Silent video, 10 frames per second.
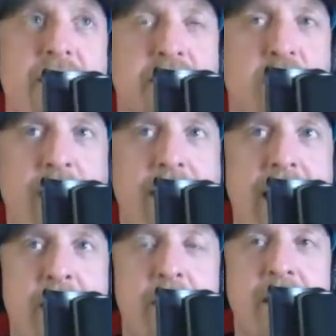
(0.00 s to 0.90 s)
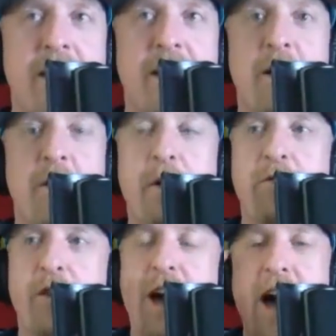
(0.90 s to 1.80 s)
That's a great name, but
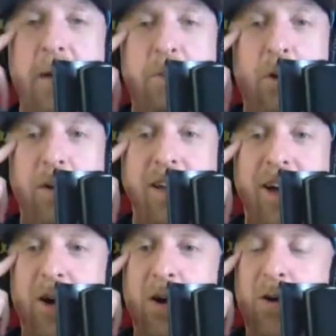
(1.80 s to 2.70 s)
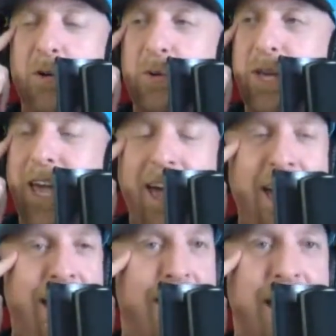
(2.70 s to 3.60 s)
for a HiPoint, oh
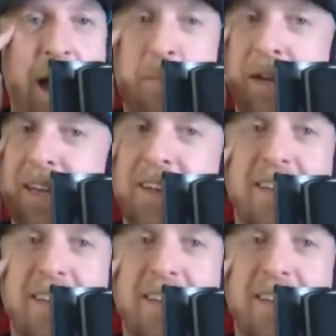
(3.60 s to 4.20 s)
yeah, I'm in.